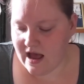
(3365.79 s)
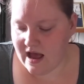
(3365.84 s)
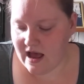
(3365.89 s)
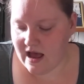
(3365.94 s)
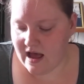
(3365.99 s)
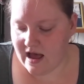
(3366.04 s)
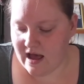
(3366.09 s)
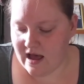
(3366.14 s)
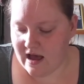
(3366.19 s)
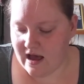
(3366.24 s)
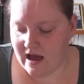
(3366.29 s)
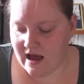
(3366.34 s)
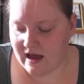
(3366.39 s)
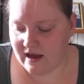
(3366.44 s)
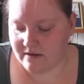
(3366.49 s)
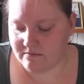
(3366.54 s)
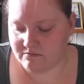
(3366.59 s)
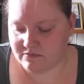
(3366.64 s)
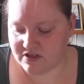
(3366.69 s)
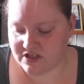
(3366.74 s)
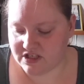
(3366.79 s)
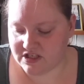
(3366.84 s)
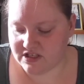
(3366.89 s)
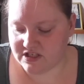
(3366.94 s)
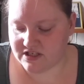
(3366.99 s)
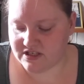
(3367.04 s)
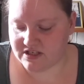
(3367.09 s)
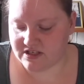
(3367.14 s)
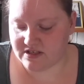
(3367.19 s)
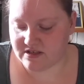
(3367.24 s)
I'm just
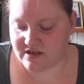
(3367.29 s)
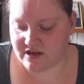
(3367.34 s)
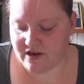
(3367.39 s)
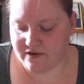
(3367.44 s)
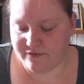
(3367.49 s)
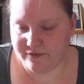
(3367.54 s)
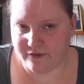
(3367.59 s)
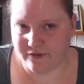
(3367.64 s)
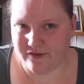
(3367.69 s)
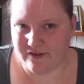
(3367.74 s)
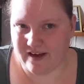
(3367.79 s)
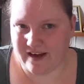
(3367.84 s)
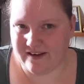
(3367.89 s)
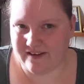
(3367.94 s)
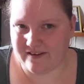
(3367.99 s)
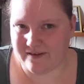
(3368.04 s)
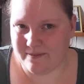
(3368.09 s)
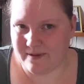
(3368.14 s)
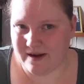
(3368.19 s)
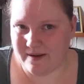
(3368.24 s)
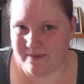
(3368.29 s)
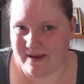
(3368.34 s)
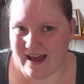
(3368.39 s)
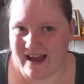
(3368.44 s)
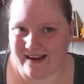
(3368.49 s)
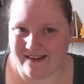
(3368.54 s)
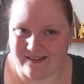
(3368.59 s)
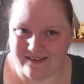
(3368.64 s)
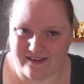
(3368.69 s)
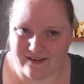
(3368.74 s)
go through stages of being a
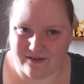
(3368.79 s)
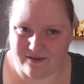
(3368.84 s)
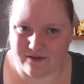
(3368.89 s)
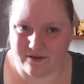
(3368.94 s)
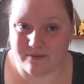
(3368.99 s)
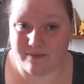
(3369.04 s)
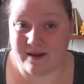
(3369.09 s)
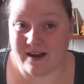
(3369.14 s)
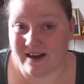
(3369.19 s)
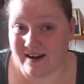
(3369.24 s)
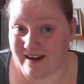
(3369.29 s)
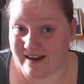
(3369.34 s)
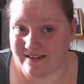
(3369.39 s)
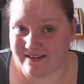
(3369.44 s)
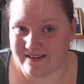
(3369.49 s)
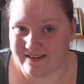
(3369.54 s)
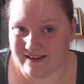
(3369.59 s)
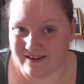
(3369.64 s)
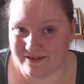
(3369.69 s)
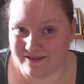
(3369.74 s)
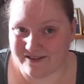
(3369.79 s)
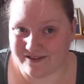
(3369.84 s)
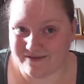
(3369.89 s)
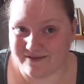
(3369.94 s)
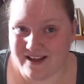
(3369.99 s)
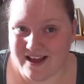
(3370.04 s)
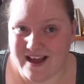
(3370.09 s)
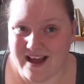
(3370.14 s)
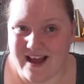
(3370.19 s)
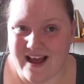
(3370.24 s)
bit antisocial, but unantisocial.
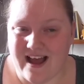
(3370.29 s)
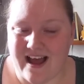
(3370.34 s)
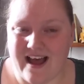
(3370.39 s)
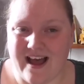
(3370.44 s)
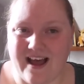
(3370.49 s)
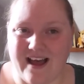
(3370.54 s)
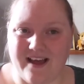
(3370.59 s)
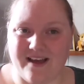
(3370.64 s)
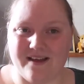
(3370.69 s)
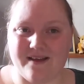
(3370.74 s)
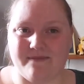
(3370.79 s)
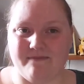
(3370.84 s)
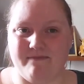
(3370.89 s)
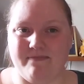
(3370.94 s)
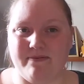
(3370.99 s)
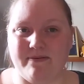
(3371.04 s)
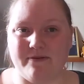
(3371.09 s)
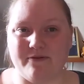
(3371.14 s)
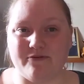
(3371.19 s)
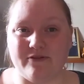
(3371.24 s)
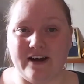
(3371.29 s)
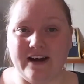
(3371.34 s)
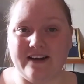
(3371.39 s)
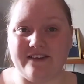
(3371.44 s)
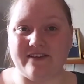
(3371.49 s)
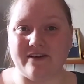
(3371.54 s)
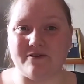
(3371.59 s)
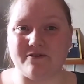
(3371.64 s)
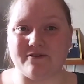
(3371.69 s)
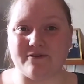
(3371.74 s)
Really
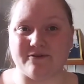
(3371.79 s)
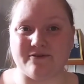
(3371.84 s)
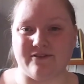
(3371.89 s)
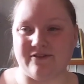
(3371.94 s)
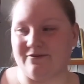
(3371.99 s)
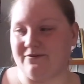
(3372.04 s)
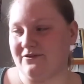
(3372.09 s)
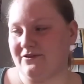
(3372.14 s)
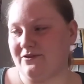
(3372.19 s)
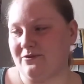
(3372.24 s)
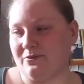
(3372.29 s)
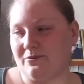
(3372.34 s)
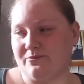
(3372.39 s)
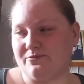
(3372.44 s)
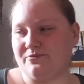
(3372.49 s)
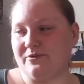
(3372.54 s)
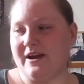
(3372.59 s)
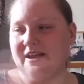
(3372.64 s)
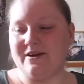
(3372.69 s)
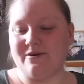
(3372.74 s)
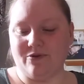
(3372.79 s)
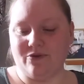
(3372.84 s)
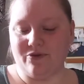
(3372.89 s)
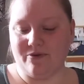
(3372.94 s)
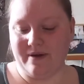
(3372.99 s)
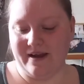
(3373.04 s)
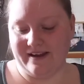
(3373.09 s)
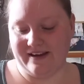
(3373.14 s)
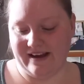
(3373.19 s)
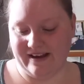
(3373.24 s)
social to swing all
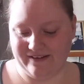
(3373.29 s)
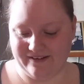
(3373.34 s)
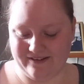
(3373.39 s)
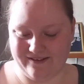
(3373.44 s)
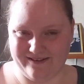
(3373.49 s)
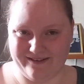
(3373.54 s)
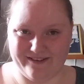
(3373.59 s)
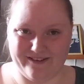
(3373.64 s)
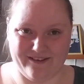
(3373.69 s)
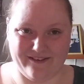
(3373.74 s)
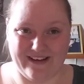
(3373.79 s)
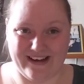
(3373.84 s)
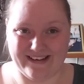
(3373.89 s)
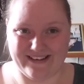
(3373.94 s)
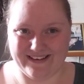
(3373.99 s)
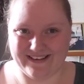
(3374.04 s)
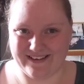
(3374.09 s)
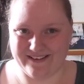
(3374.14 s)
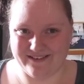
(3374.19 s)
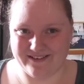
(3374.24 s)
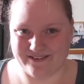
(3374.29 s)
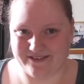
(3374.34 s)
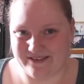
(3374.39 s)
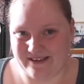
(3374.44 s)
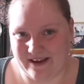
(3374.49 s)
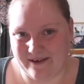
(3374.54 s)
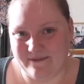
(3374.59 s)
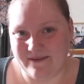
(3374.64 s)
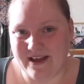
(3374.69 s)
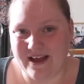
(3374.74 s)
the way down to a sort of antisocial.
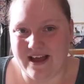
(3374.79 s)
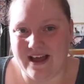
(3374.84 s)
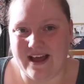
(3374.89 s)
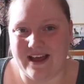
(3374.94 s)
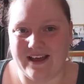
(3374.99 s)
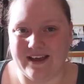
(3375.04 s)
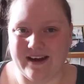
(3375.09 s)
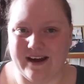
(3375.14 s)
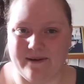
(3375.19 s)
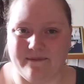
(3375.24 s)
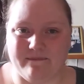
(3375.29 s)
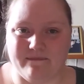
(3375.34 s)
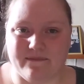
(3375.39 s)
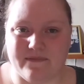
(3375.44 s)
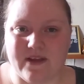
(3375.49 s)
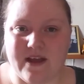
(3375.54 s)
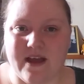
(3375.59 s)
So, you know.